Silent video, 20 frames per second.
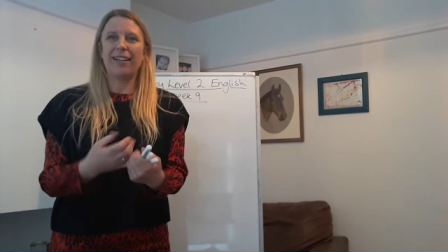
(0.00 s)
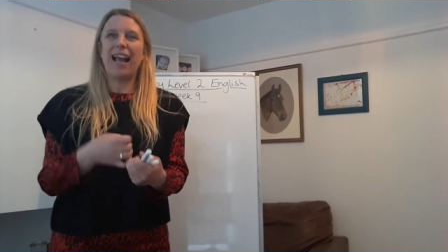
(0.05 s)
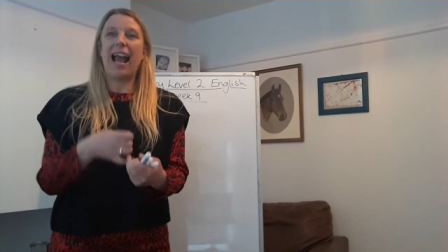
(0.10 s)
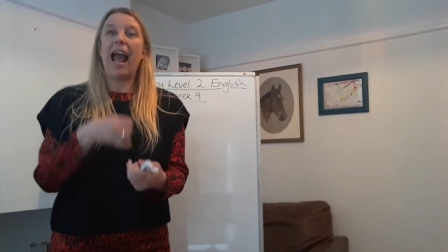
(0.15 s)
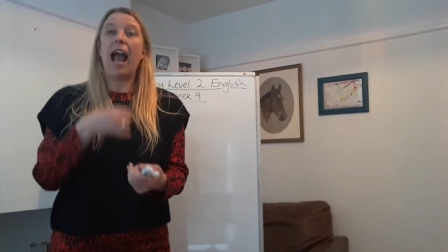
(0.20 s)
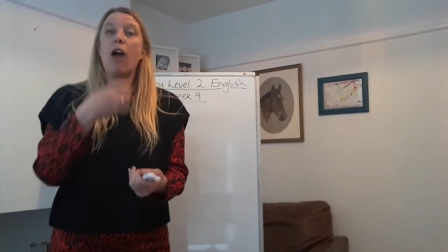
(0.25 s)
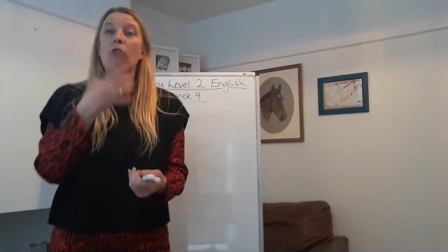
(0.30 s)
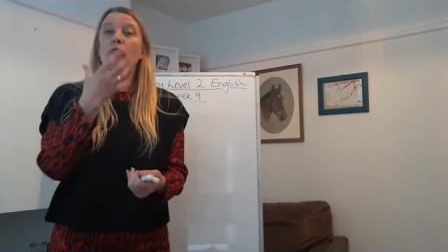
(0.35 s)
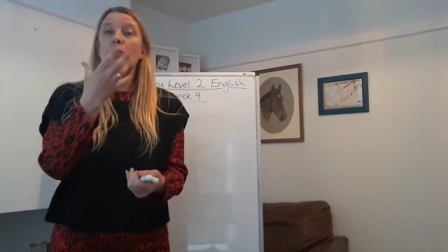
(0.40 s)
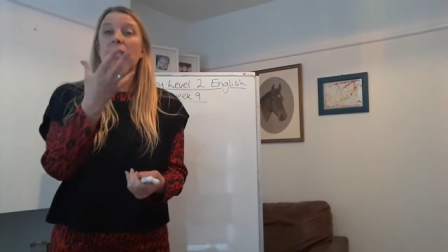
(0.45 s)

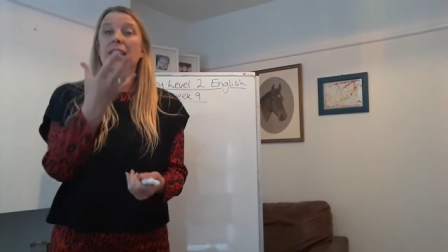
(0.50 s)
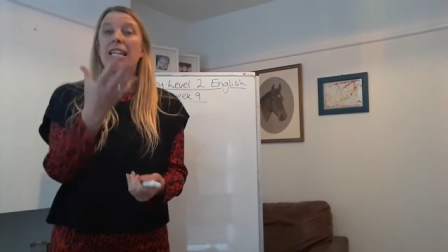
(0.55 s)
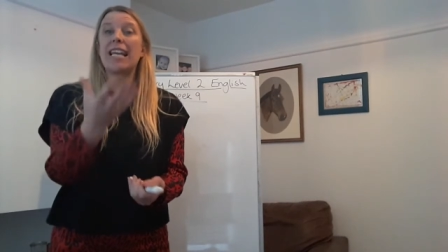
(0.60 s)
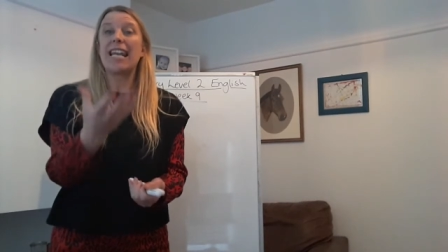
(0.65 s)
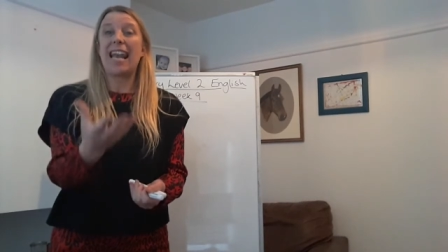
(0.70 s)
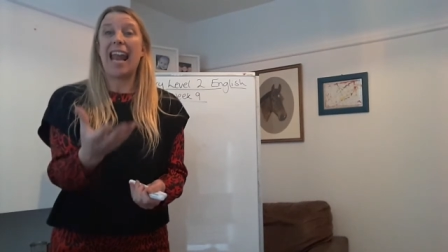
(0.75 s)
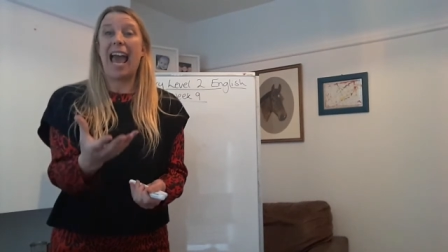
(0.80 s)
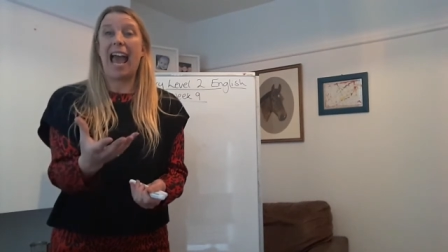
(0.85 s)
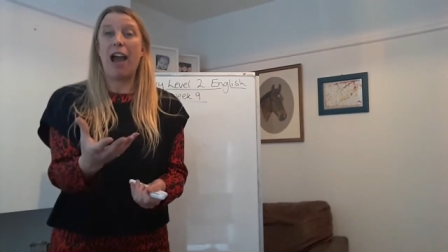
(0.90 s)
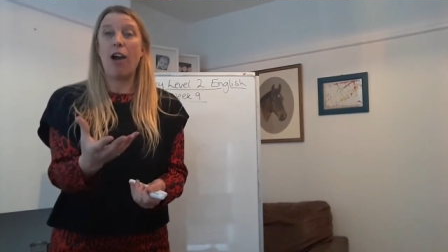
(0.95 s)
out
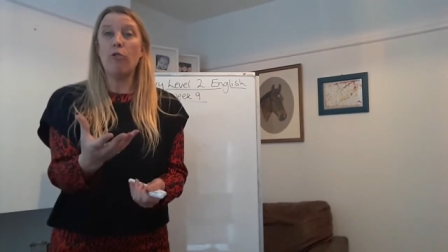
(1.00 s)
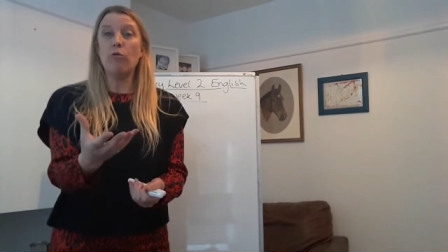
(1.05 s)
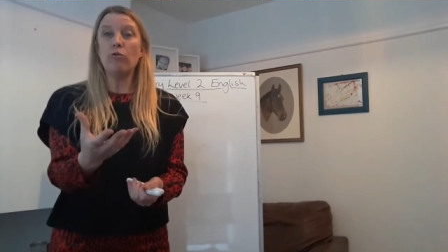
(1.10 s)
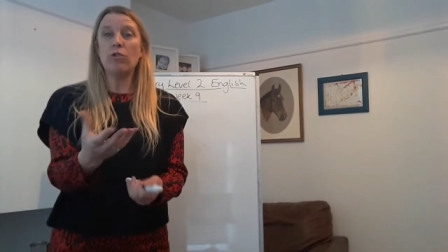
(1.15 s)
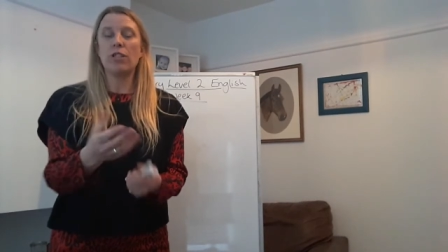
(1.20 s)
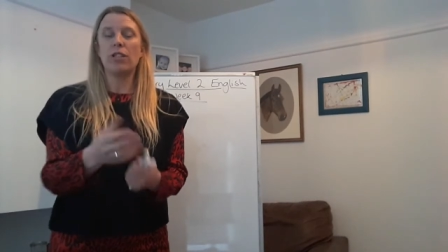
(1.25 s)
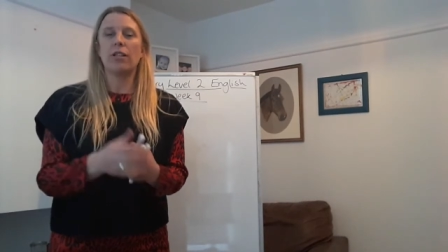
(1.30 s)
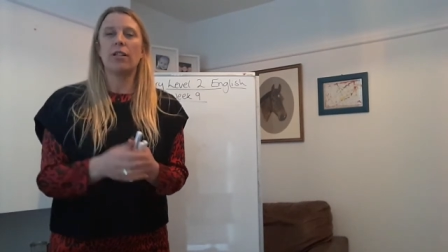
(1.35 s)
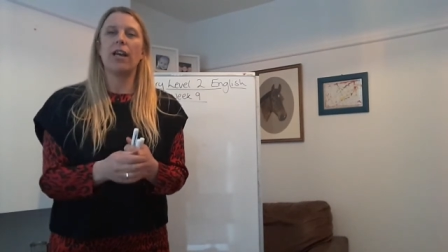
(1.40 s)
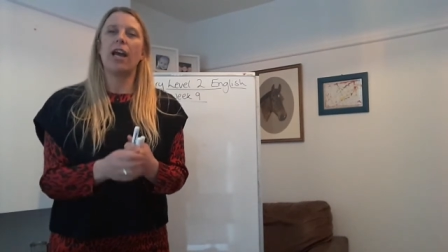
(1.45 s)

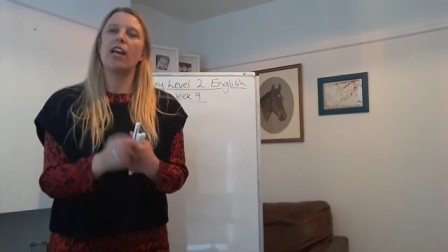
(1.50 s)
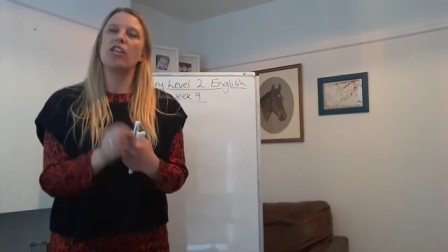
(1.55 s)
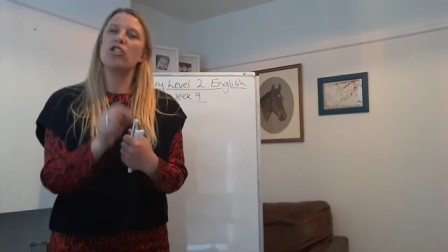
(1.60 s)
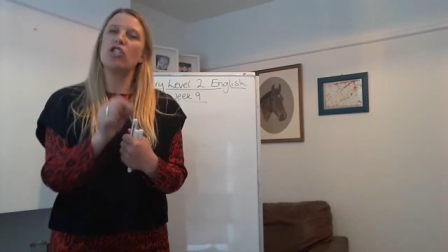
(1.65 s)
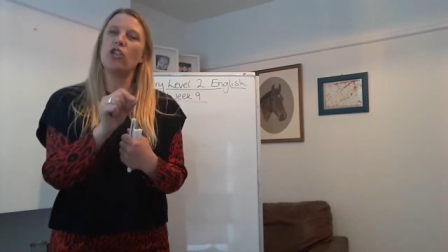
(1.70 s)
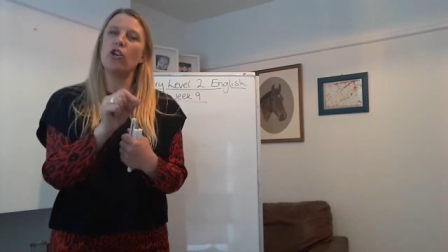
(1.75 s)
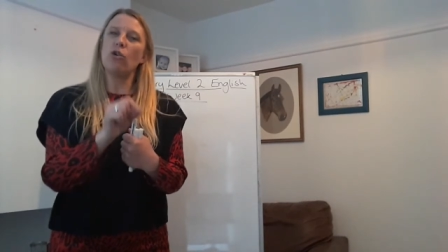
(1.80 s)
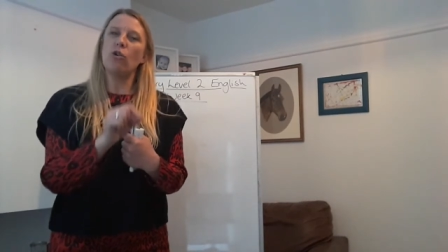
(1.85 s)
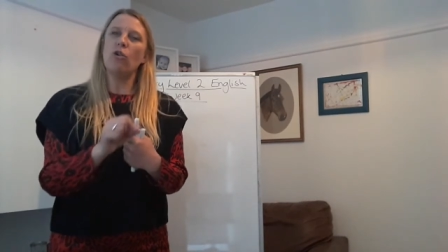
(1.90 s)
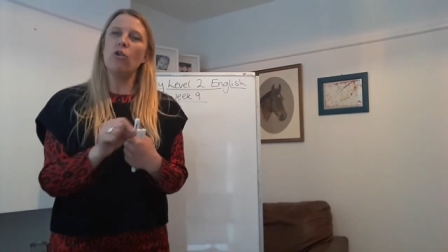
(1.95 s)
loud and
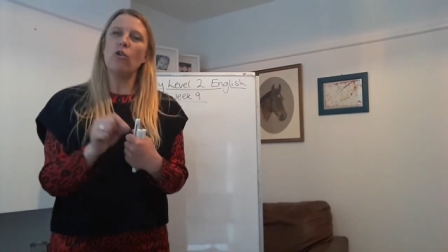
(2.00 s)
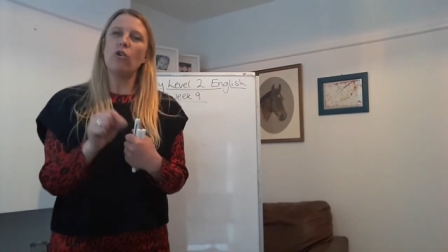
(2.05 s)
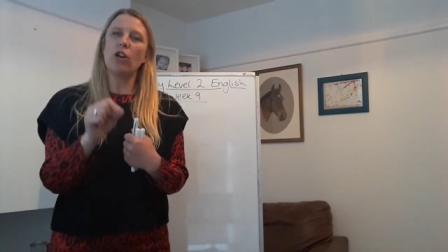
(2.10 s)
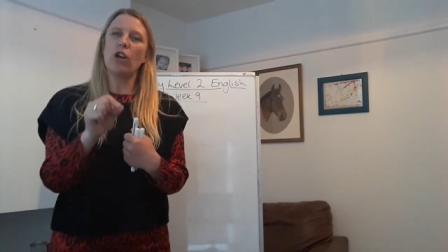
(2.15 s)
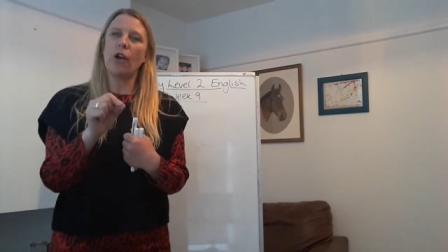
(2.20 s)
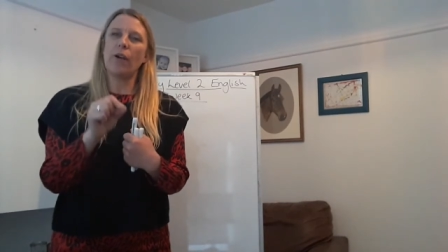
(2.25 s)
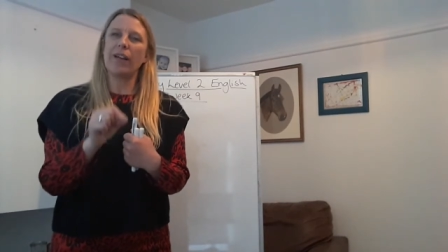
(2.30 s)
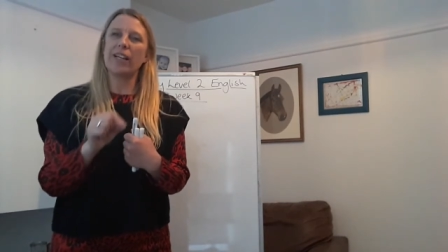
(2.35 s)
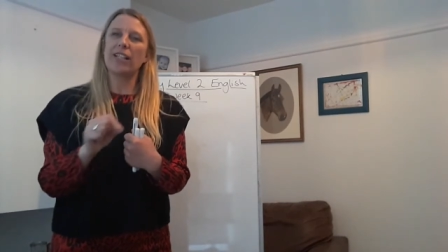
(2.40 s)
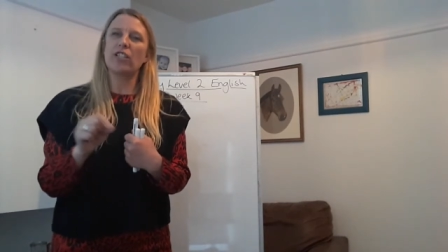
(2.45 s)
you're
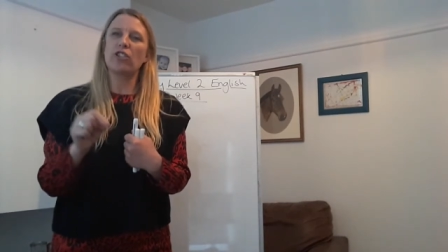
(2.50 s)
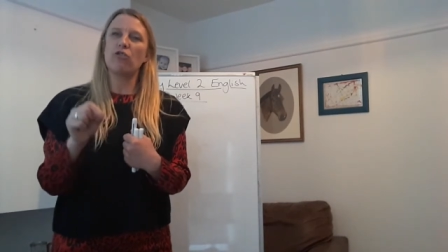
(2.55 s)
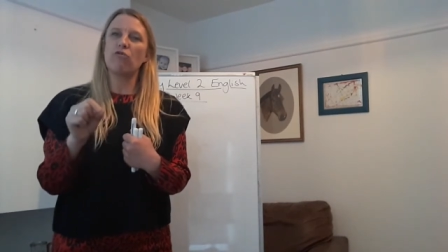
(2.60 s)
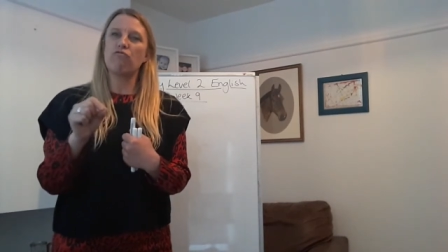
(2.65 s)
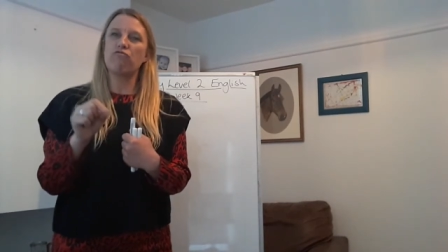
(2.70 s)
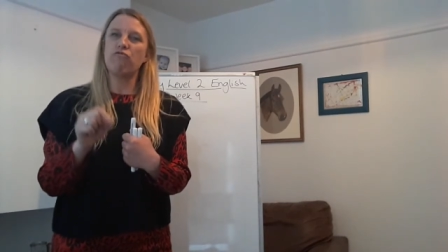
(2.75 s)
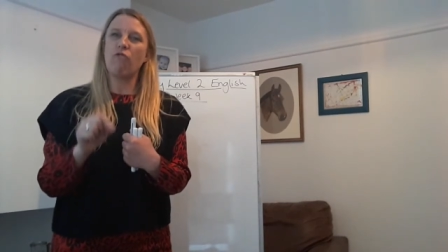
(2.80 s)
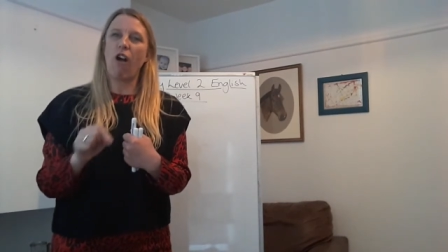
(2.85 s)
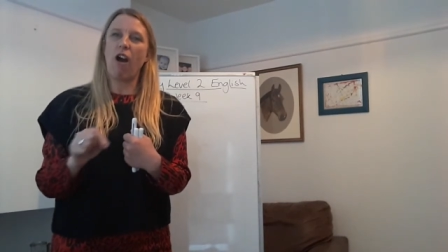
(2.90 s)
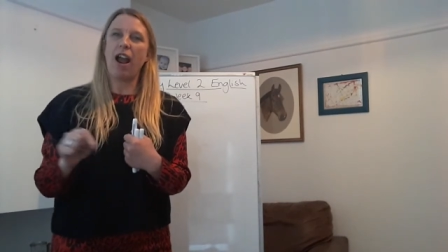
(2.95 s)
going
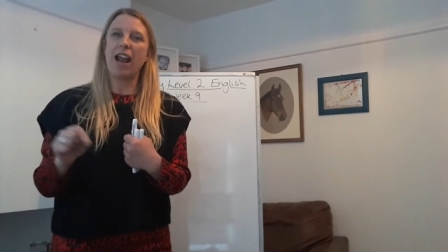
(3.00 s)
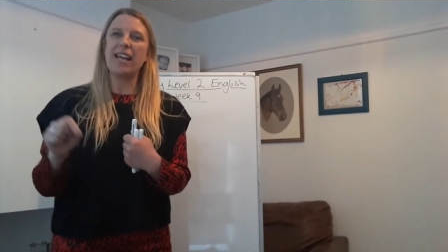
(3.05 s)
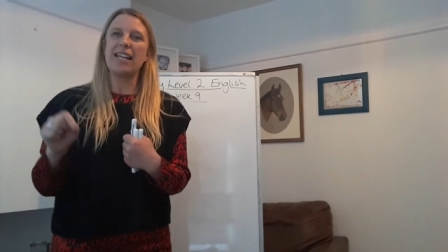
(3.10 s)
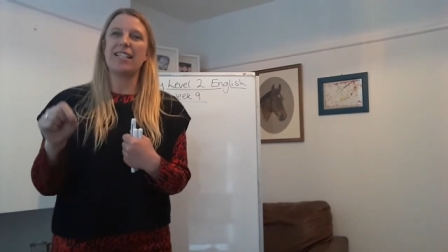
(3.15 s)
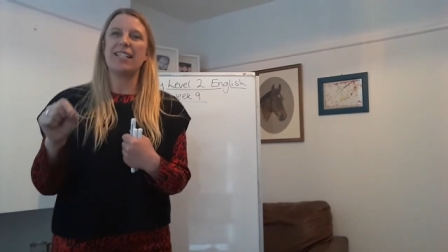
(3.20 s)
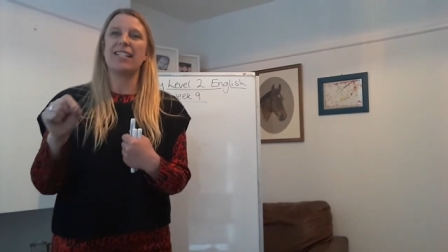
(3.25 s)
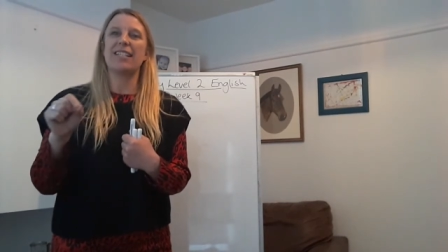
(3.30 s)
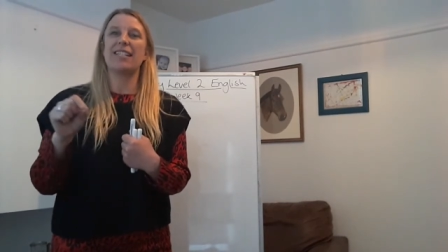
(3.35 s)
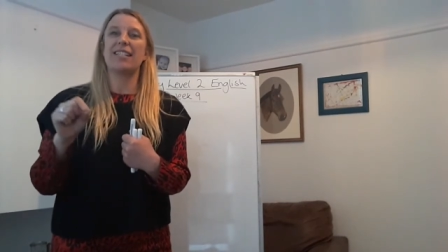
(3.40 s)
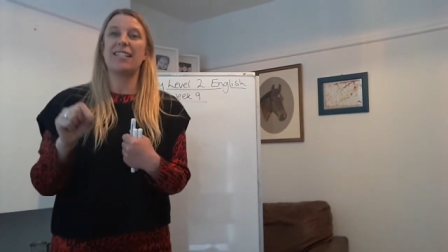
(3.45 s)
to
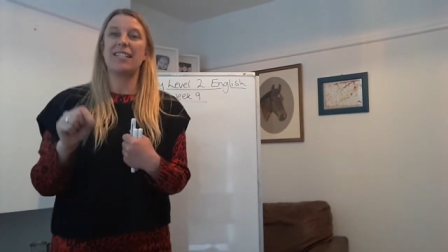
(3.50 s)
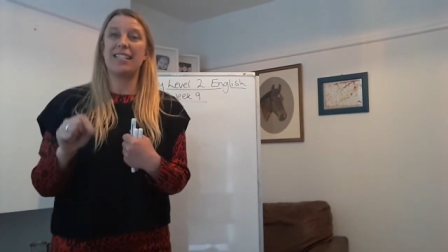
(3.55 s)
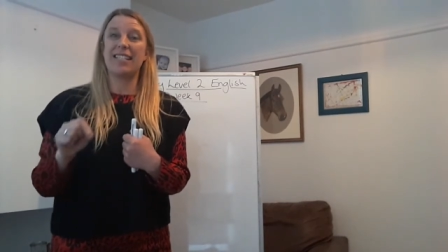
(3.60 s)
write